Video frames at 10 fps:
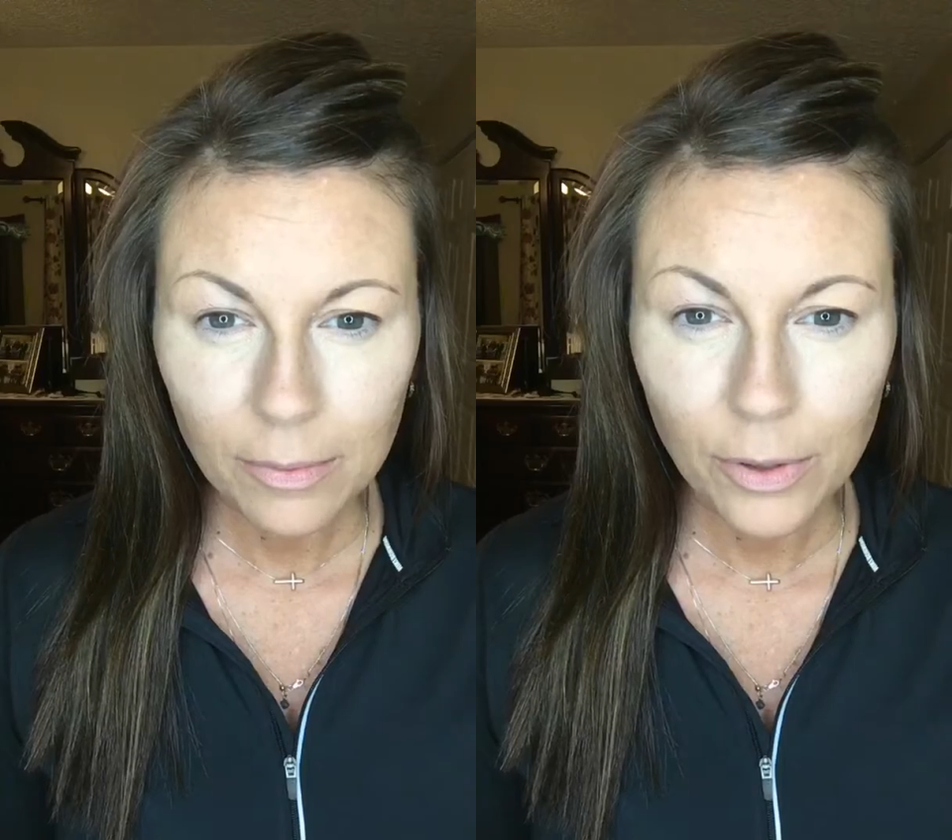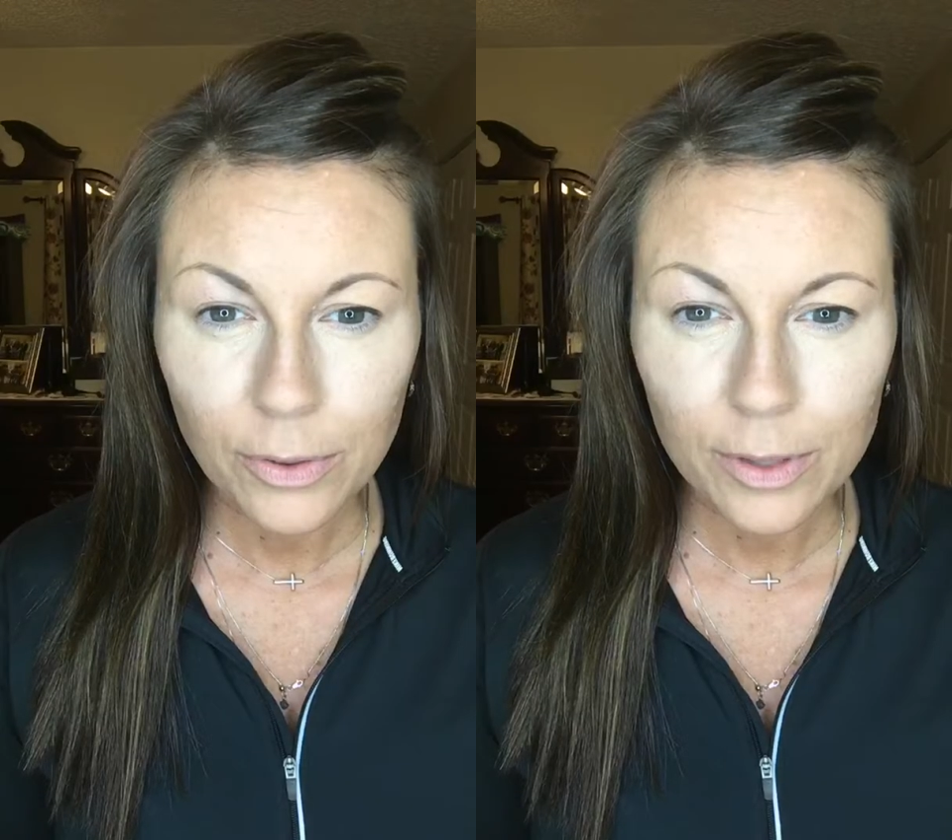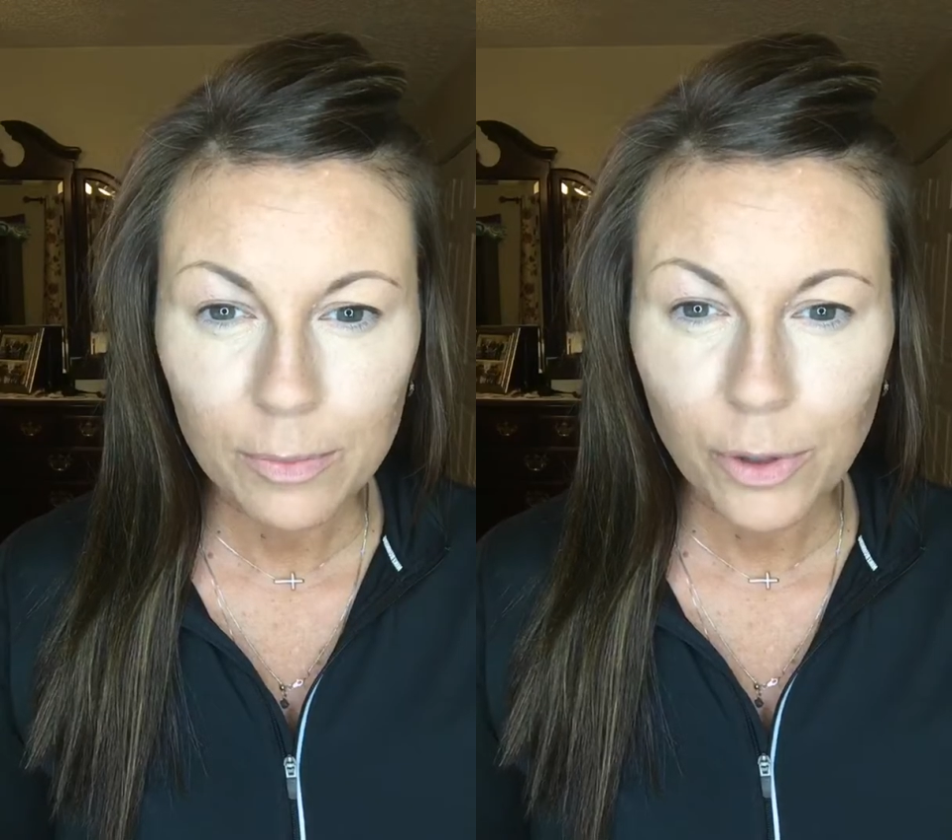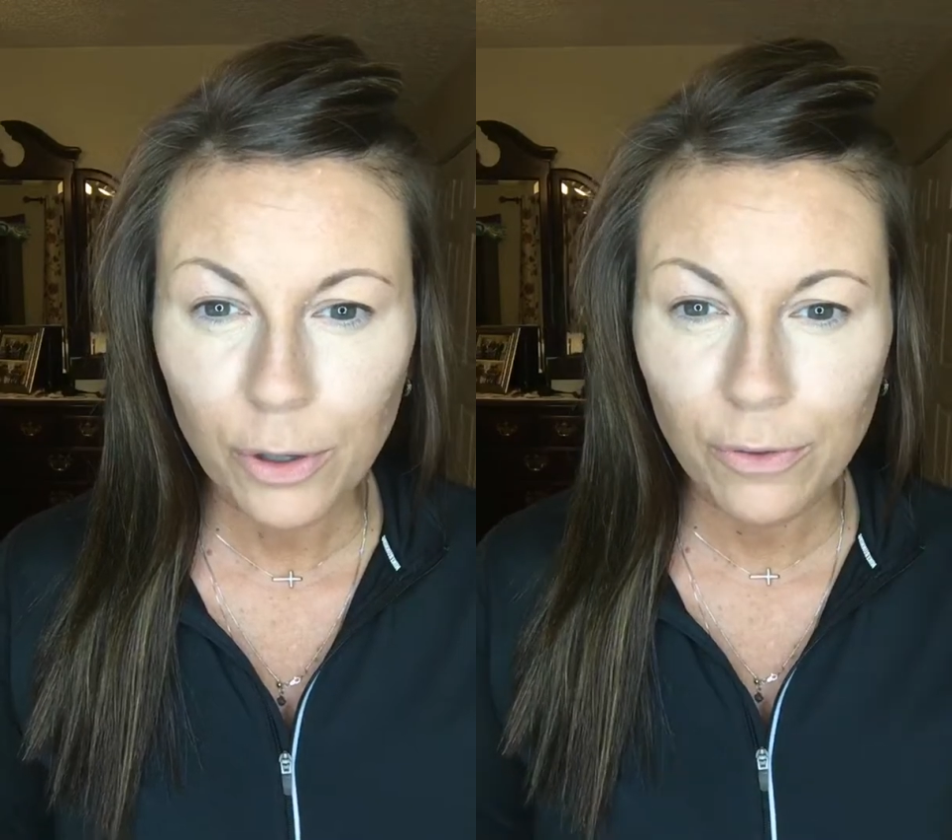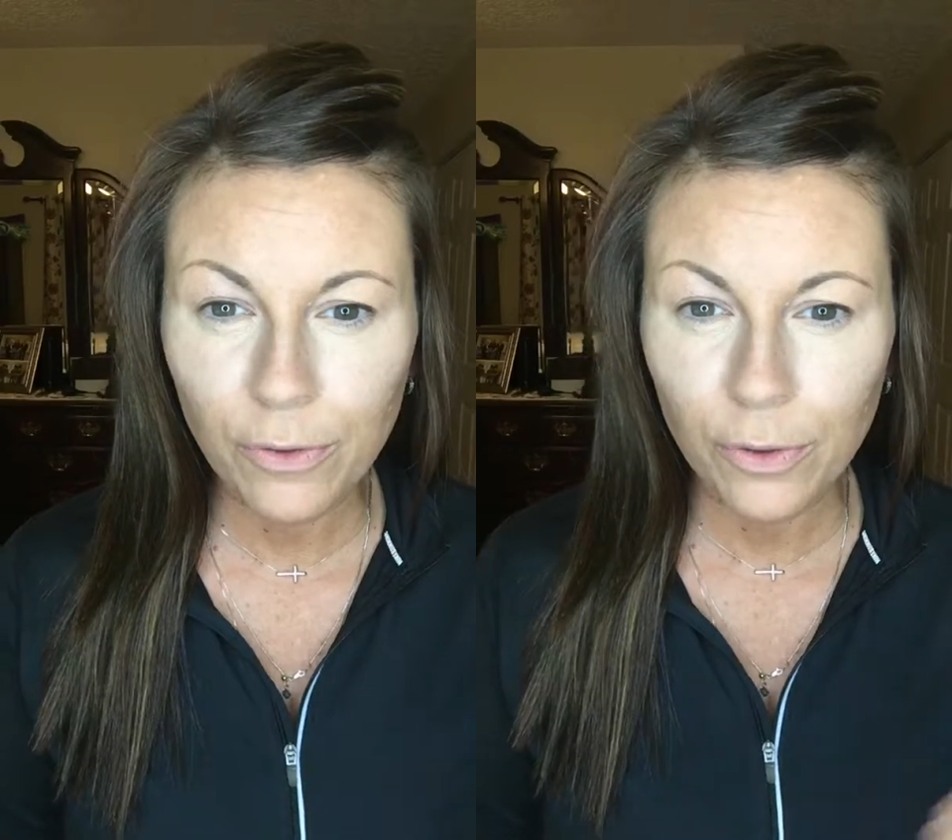moon is
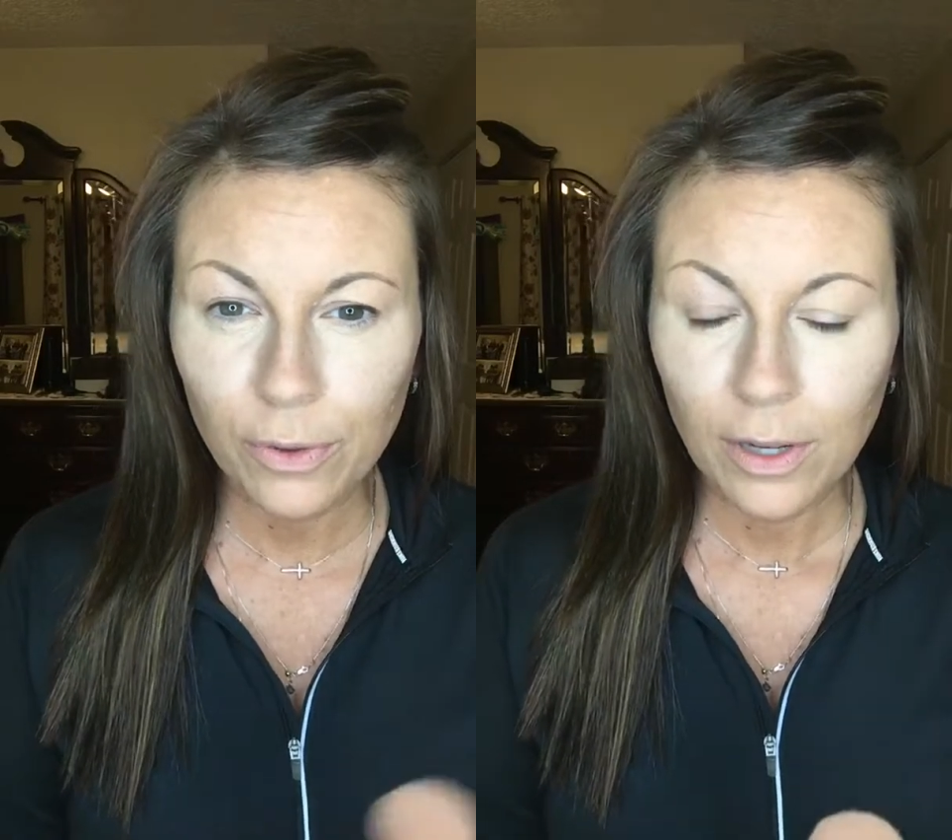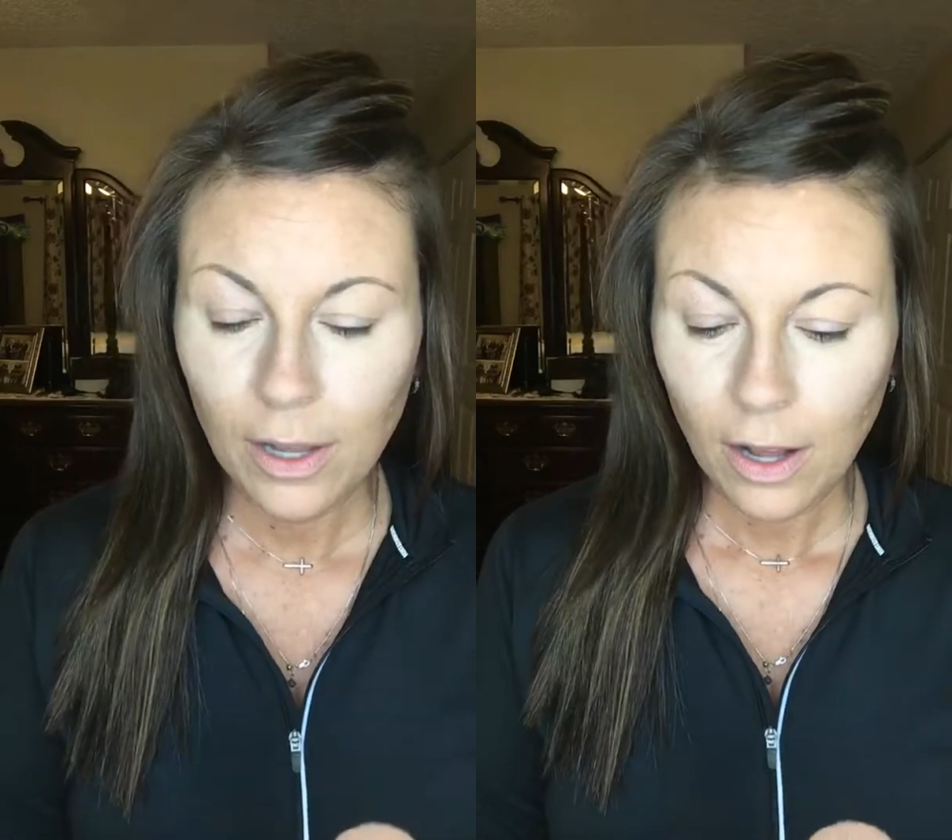beautiful.